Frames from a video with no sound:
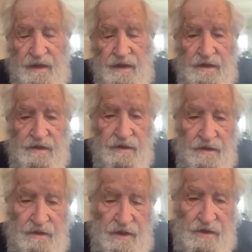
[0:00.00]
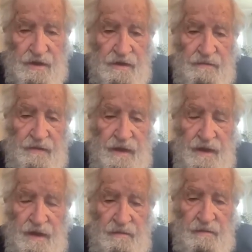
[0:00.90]
So these are
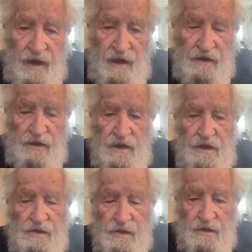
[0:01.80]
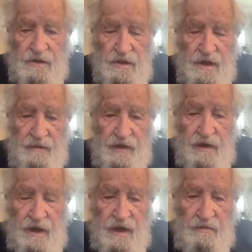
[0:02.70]
mildly social
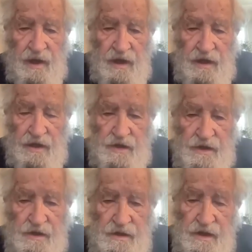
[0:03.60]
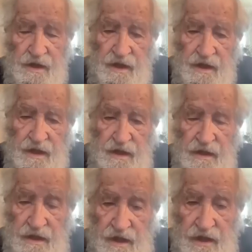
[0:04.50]
democratic policies. The
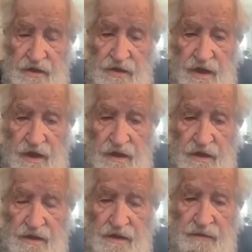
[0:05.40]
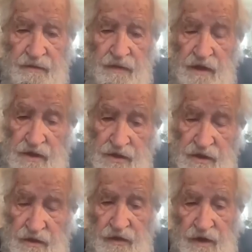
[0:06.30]
United States,
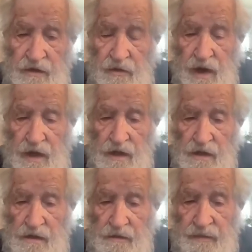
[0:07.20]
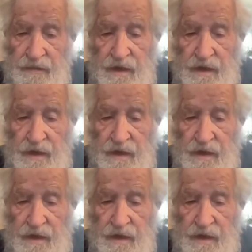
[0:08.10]
considered very radical.